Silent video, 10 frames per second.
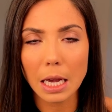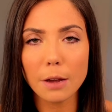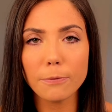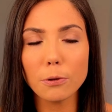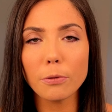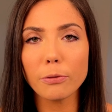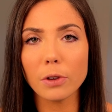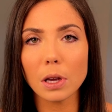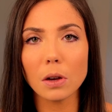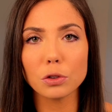If you
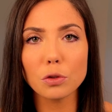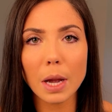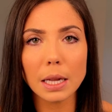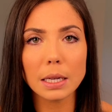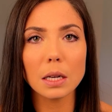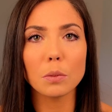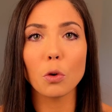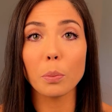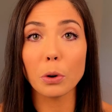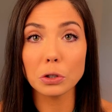feel you may need a
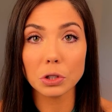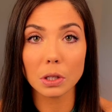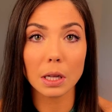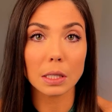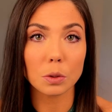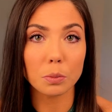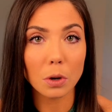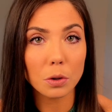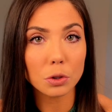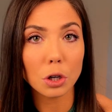more personalized
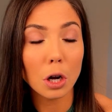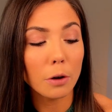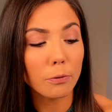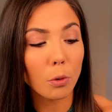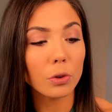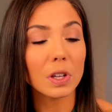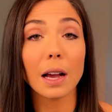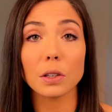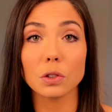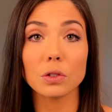approach for the
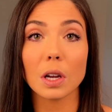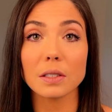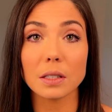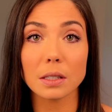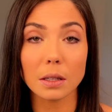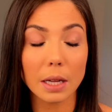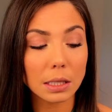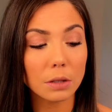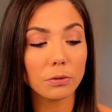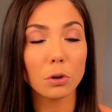exercises
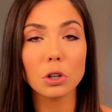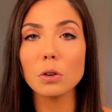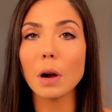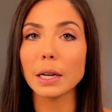selected for you,